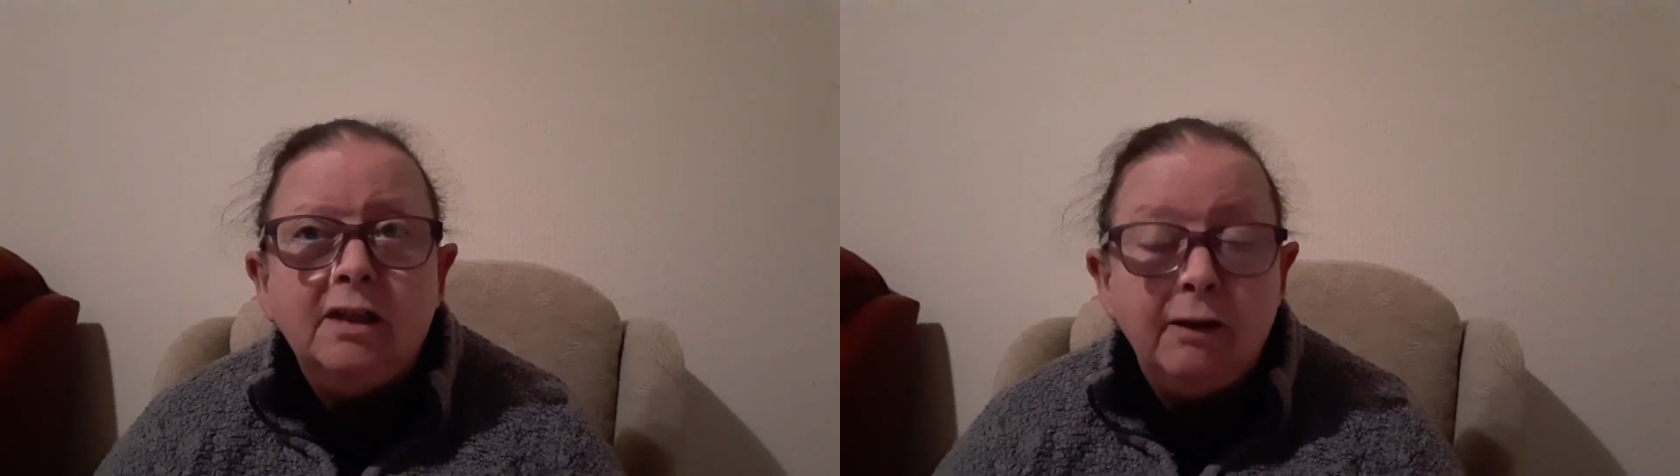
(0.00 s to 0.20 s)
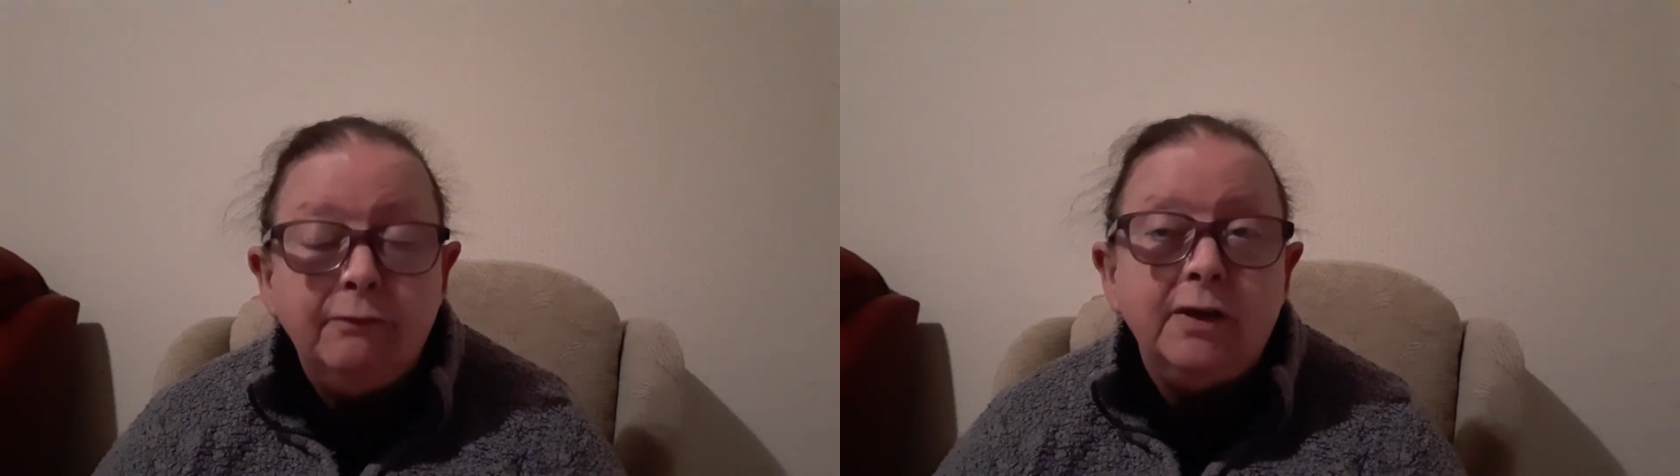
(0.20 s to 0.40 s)

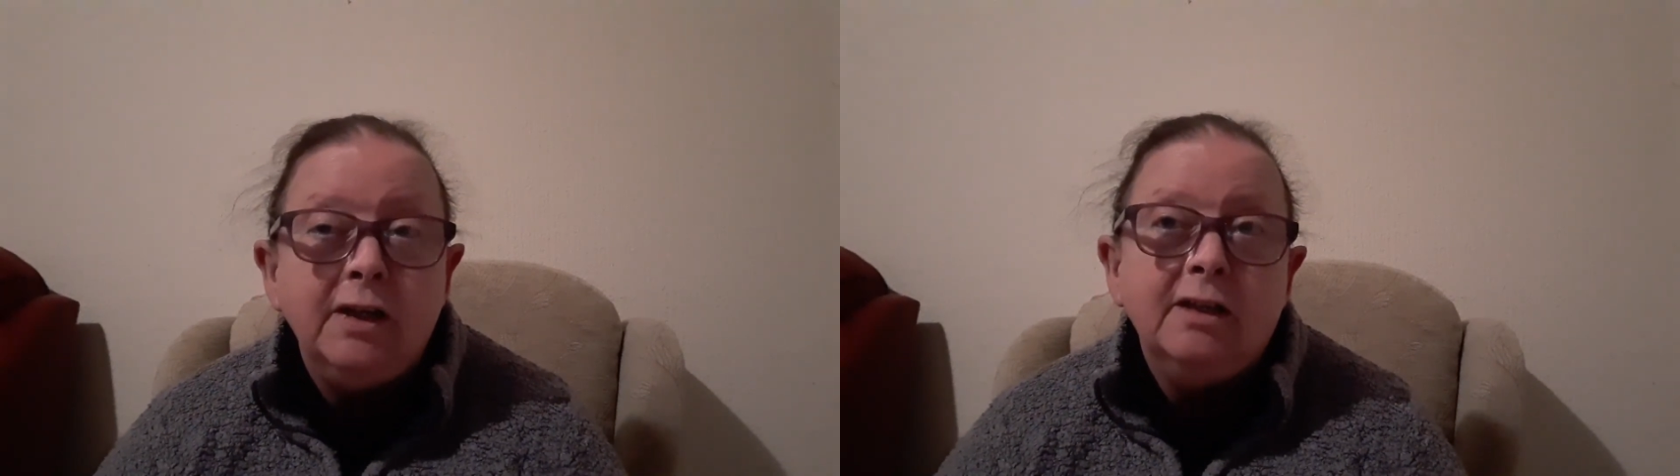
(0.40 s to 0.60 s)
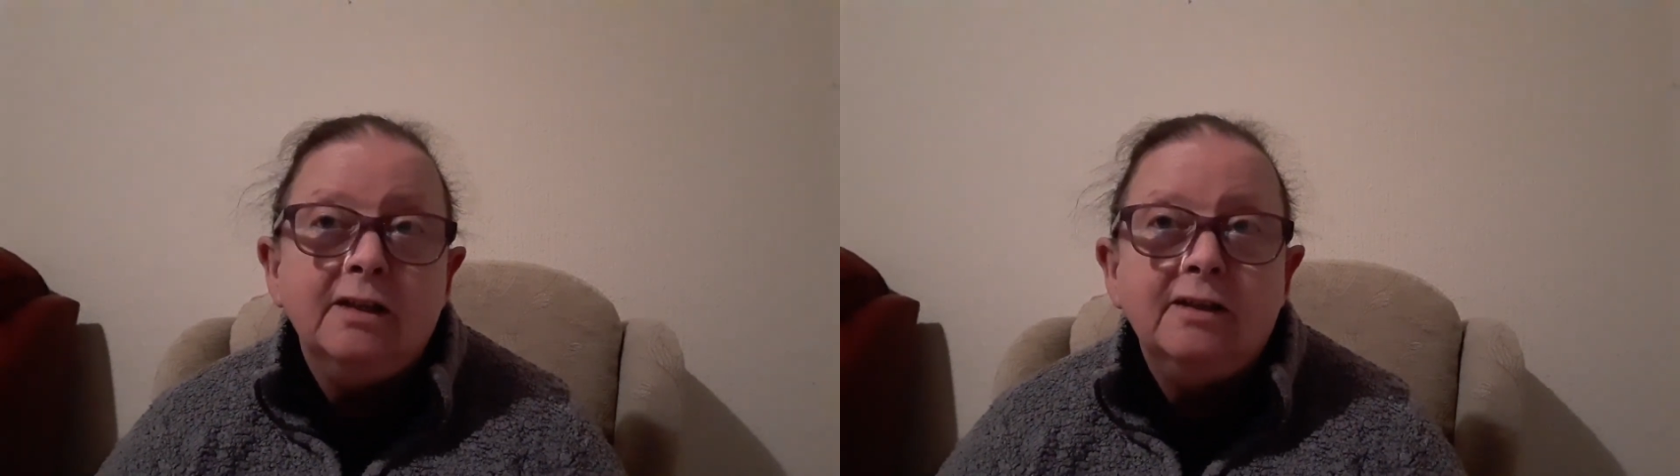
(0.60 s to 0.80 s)

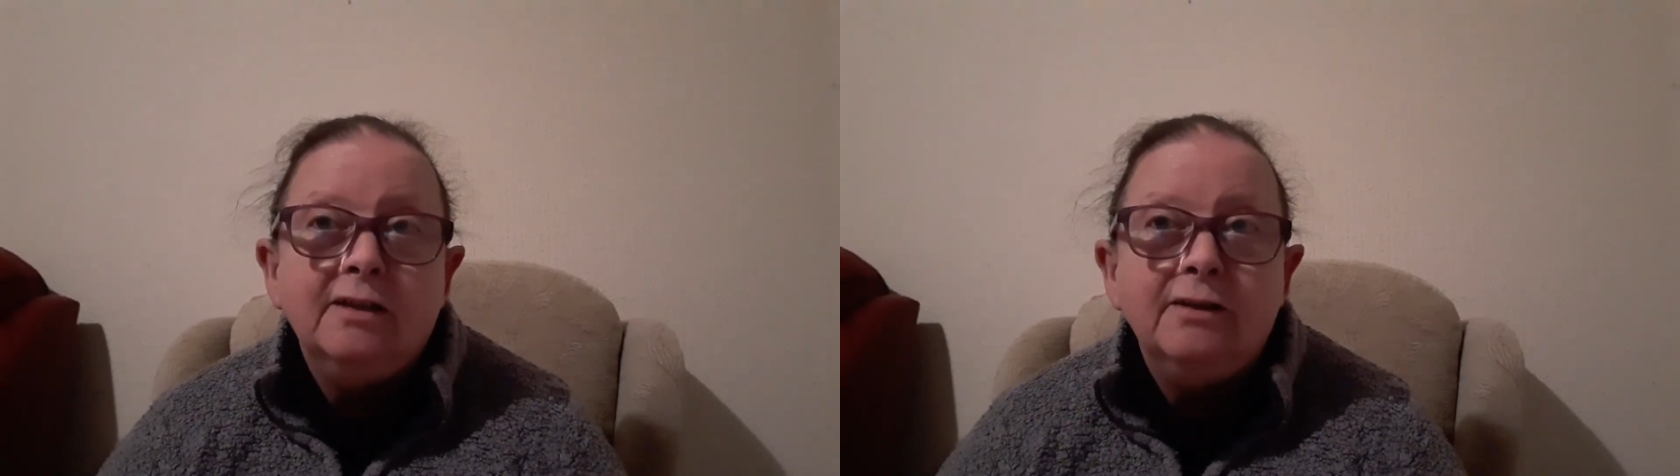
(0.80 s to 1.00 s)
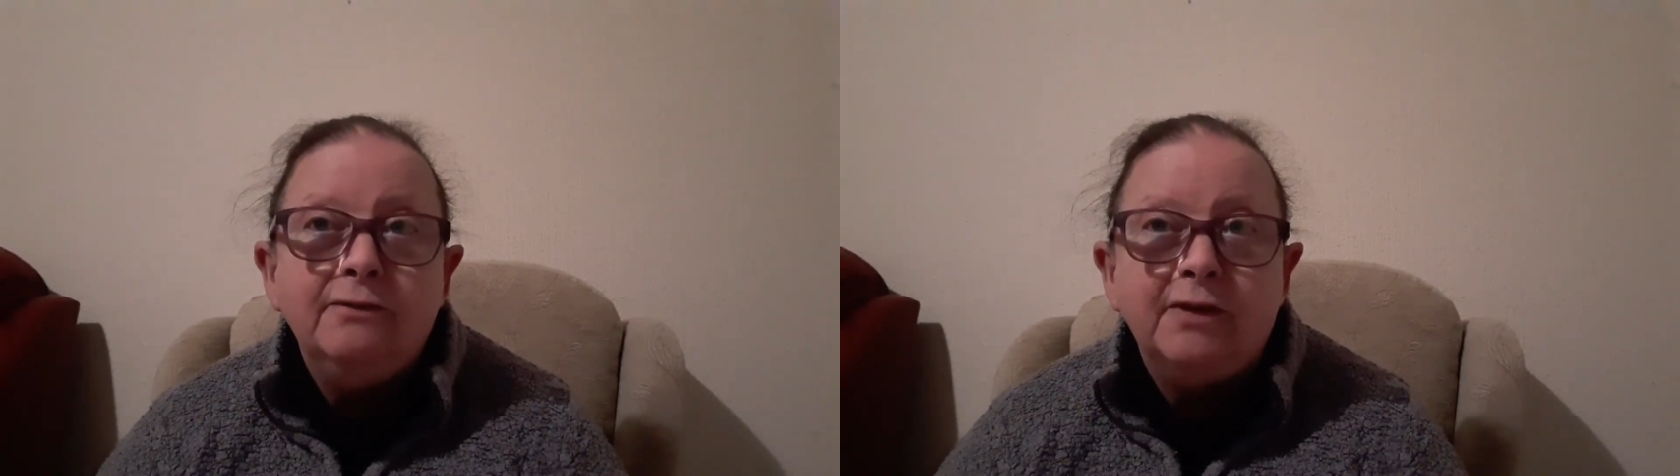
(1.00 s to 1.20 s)
every
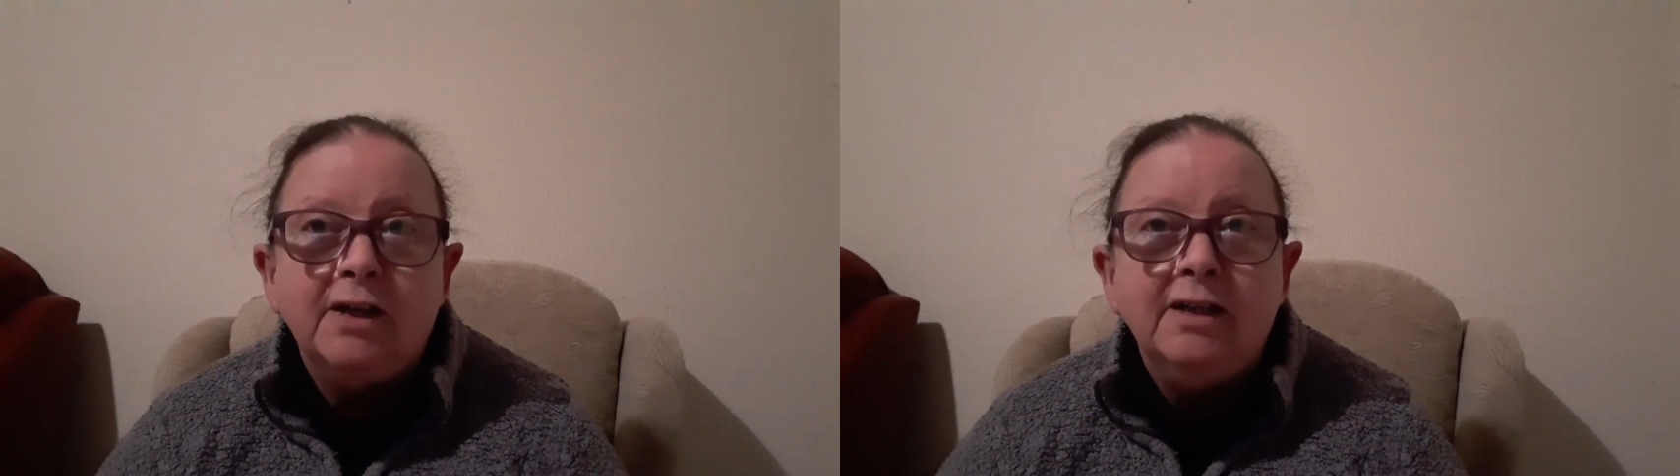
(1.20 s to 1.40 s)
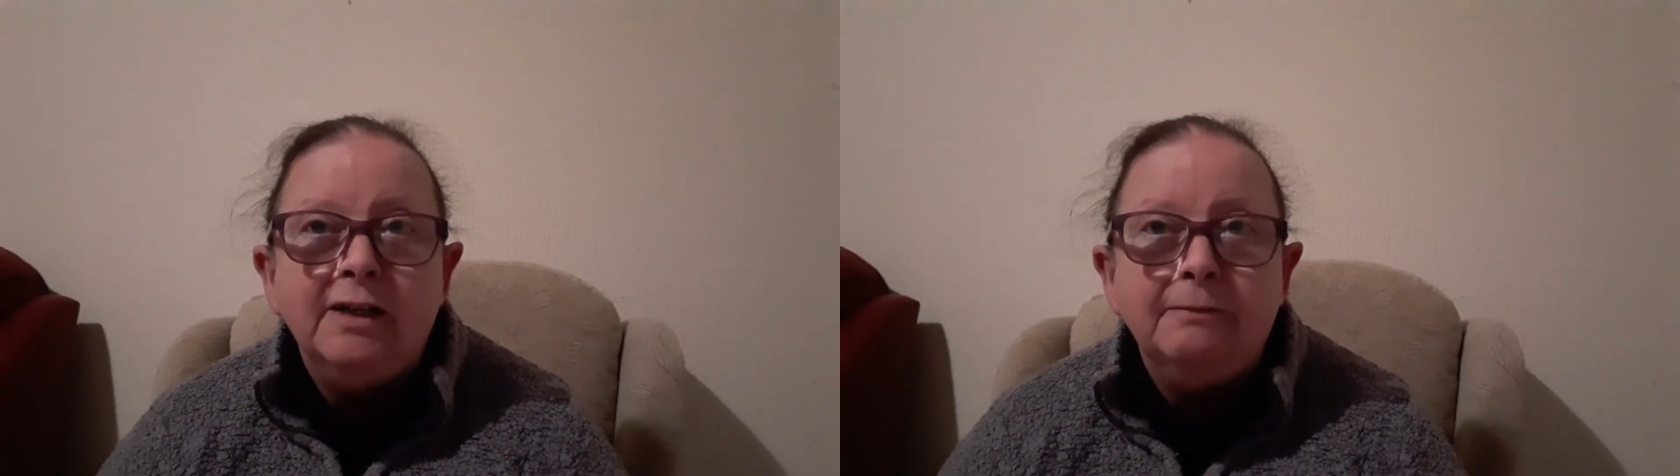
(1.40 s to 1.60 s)

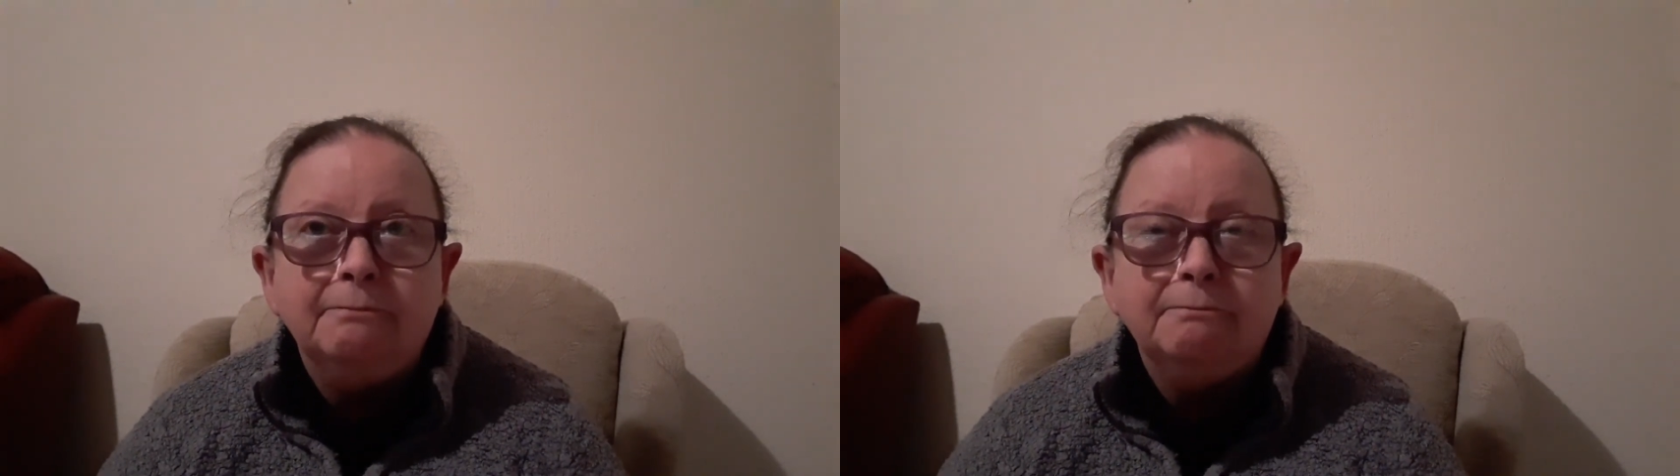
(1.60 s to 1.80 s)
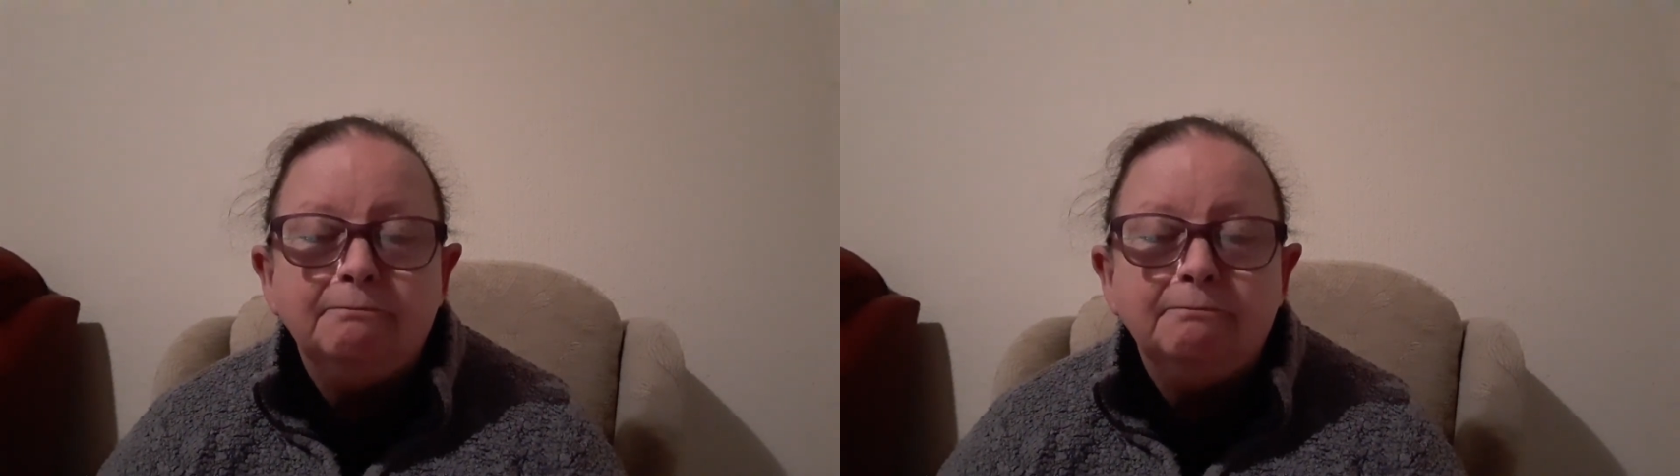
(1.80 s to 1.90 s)
Friday.